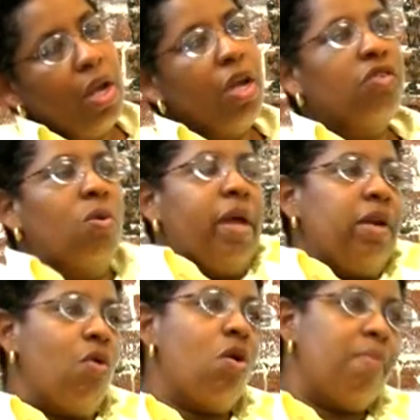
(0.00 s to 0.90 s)
So
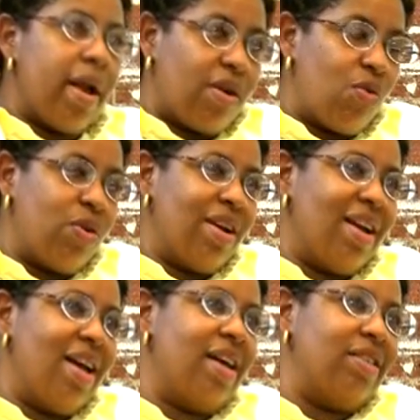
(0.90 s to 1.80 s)
later on in my
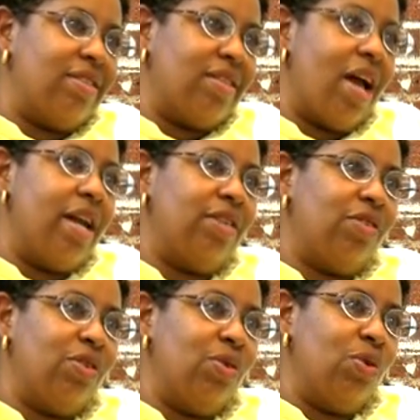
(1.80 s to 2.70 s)
career, I decided
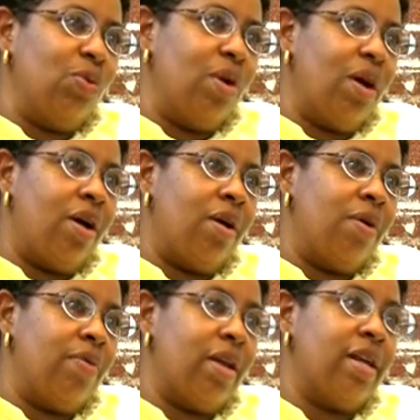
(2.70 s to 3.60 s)

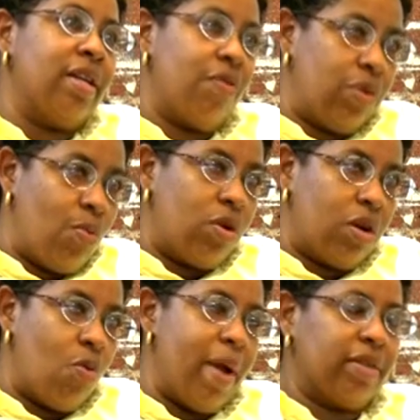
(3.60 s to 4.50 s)
that I definitely
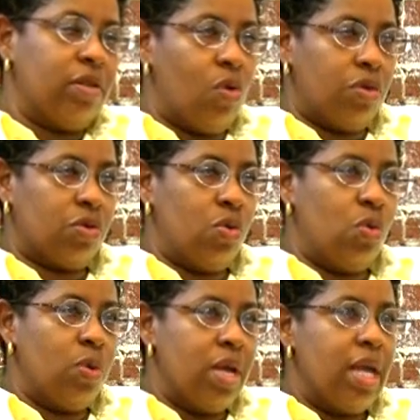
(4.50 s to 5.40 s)
wanted to go back to law
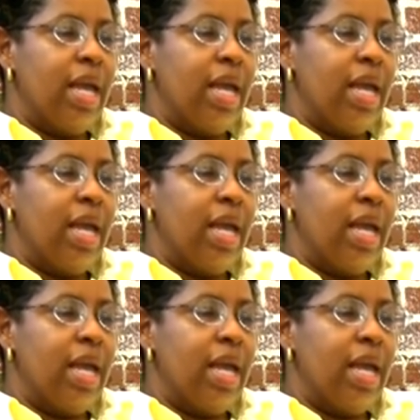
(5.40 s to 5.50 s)
school